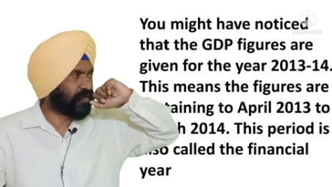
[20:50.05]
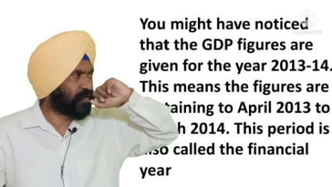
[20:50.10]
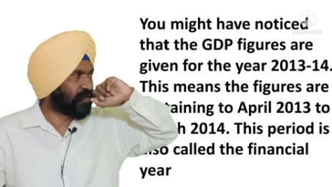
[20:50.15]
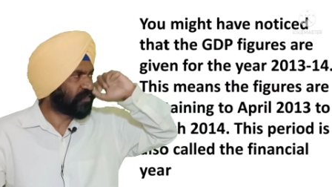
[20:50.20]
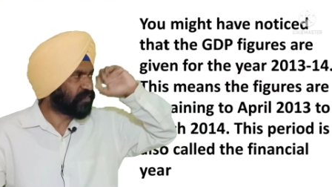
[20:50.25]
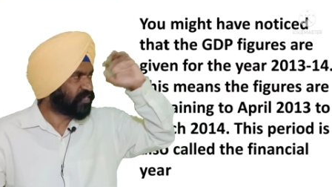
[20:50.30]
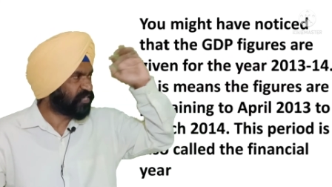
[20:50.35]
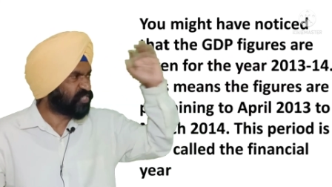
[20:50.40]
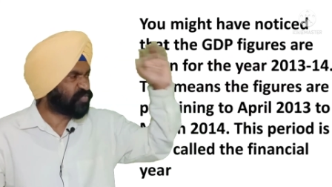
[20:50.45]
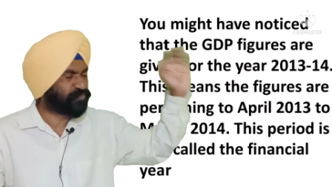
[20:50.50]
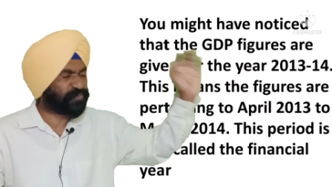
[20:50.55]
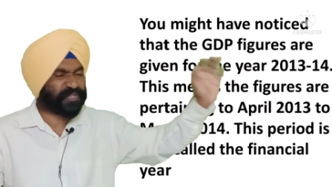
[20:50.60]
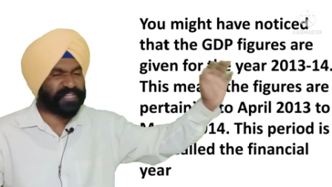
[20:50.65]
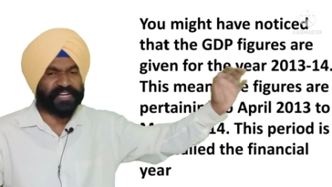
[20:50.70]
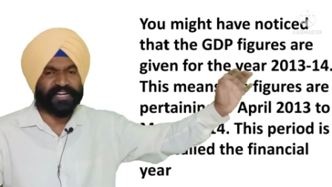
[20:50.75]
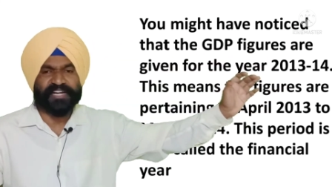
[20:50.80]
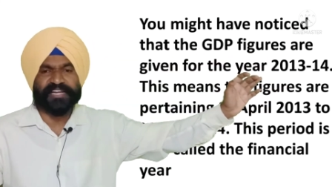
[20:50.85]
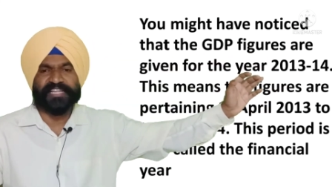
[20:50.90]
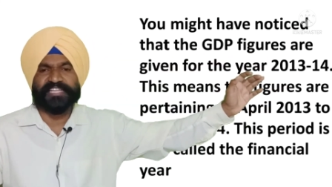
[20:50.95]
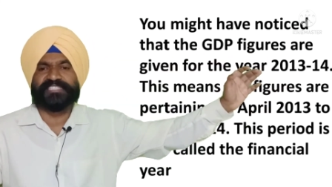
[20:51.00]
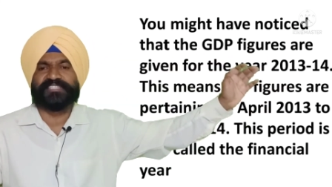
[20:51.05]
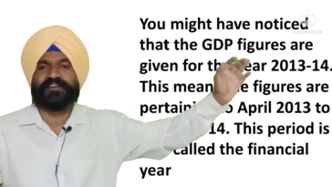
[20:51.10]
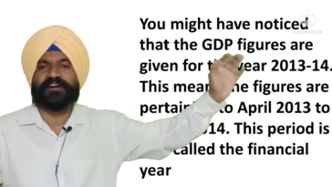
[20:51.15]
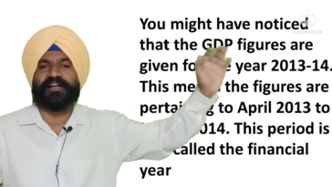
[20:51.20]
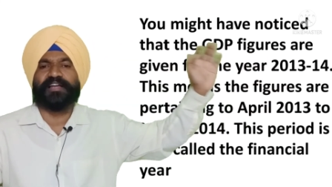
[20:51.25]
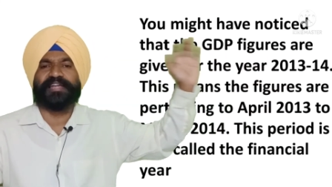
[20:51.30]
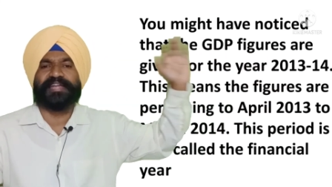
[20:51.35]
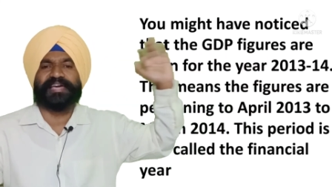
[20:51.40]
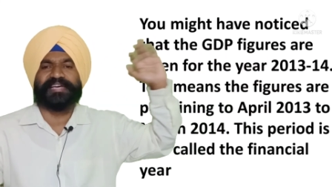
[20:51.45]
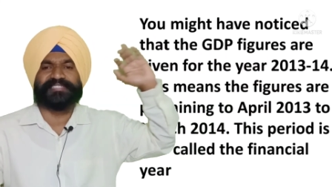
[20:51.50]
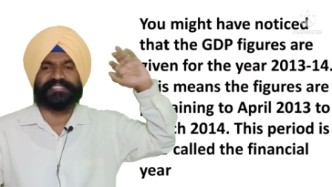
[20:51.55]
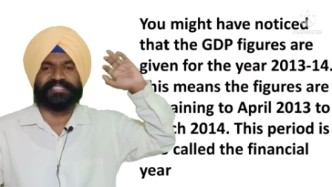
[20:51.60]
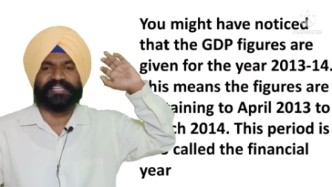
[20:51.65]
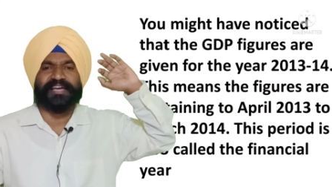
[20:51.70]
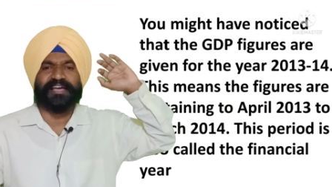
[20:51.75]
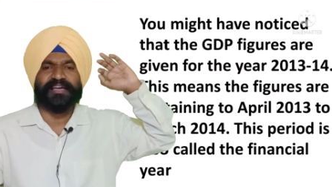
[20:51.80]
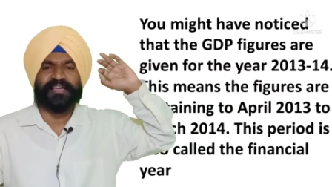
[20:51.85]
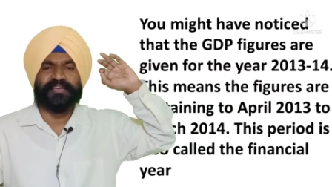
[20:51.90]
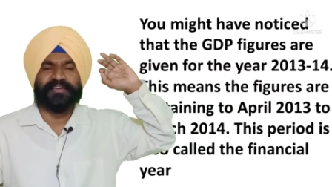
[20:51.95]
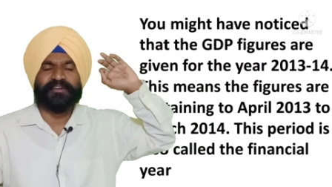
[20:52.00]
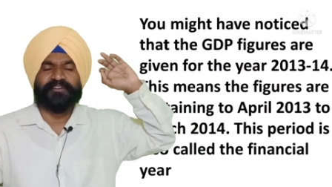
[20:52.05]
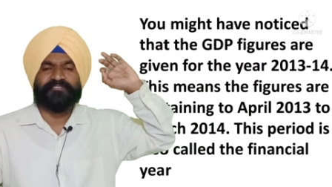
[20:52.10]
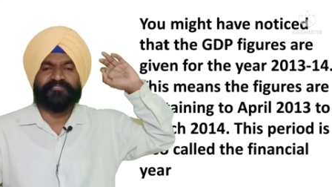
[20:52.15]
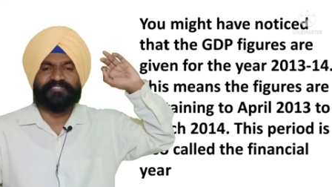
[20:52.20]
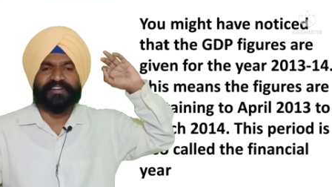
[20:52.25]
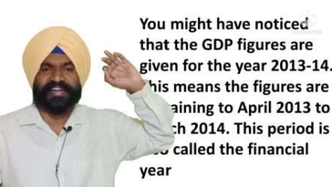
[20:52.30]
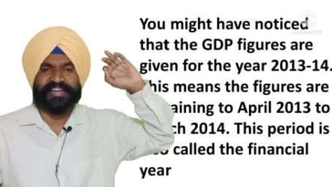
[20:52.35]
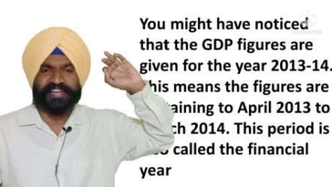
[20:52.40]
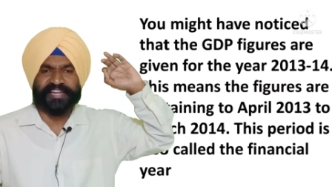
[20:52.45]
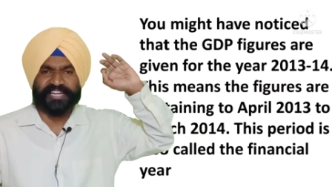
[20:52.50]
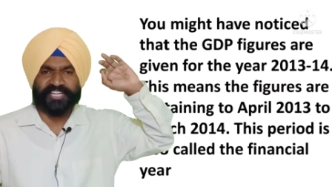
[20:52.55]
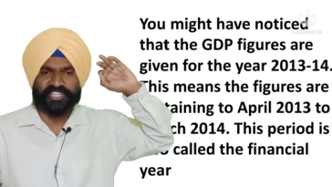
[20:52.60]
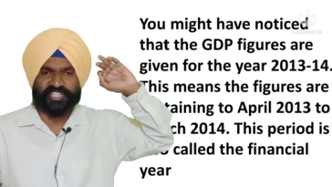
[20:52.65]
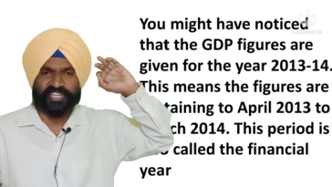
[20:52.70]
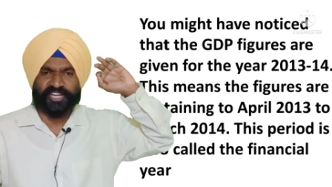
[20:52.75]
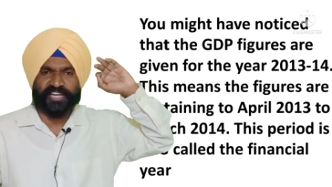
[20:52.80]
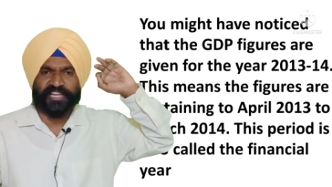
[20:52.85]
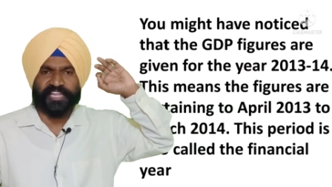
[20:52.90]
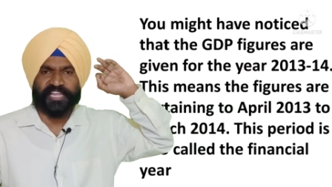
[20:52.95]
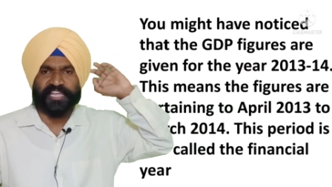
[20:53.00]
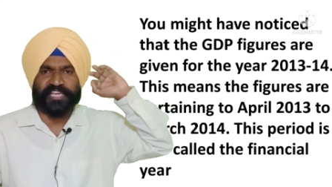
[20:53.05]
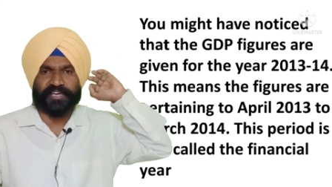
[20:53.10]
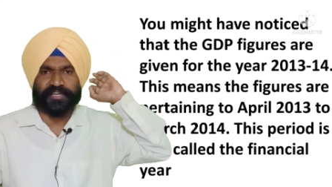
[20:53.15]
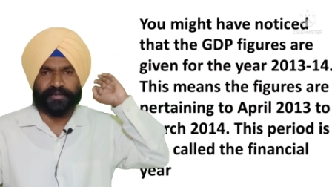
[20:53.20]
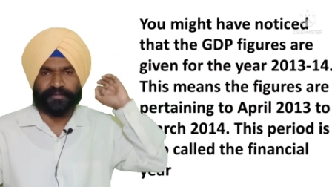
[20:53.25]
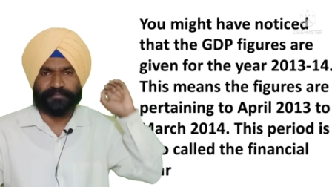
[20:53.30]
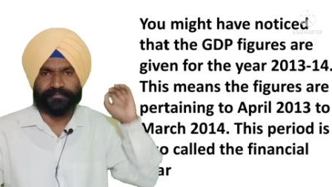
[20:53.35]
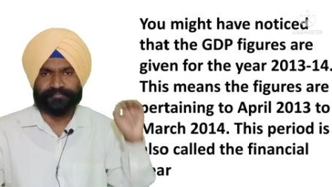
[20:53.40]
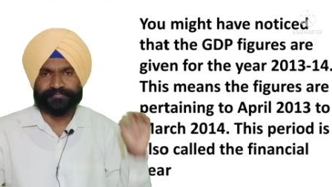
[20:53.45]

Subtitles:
This period is called as the financial year.